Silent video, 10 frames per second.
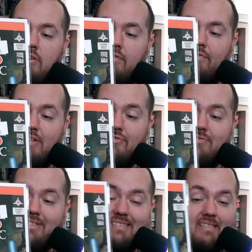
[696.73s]

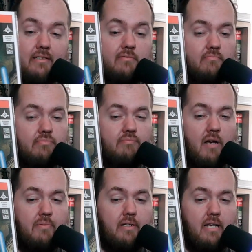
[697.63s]
Ventress, if I
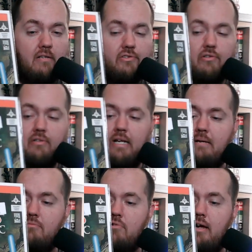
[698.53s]
pronounce her
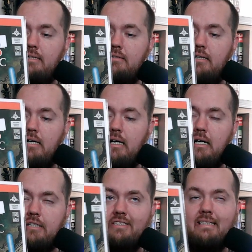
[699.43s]
name right.
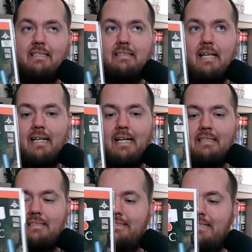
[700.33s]
She is like a
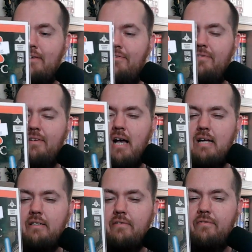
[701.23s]
Sith kind
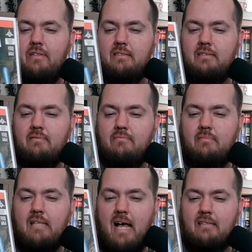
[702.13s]
of
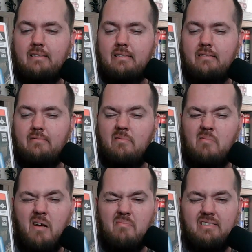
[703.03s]
assassin, if I'm
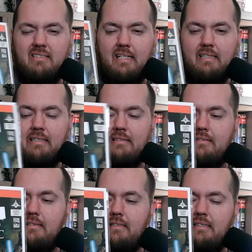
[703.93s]
not mistaken.
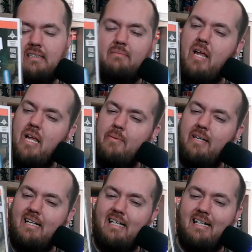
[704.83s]
Maybe
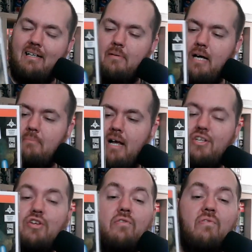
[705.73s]
I'm not
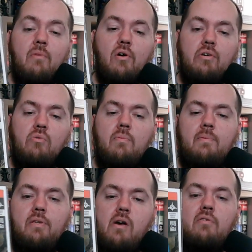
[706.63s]
too familiar with the
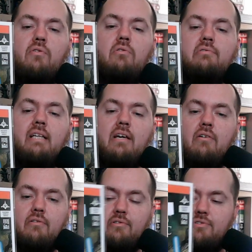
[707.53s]
Dark Horse
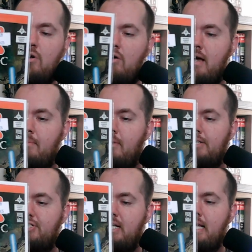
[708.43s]
characters all that
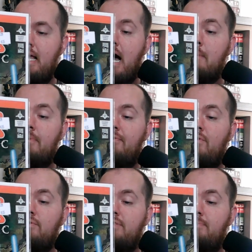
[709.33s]
much.
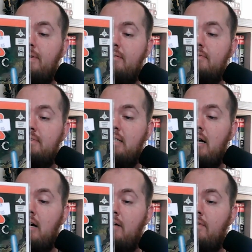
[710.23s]
First appearance of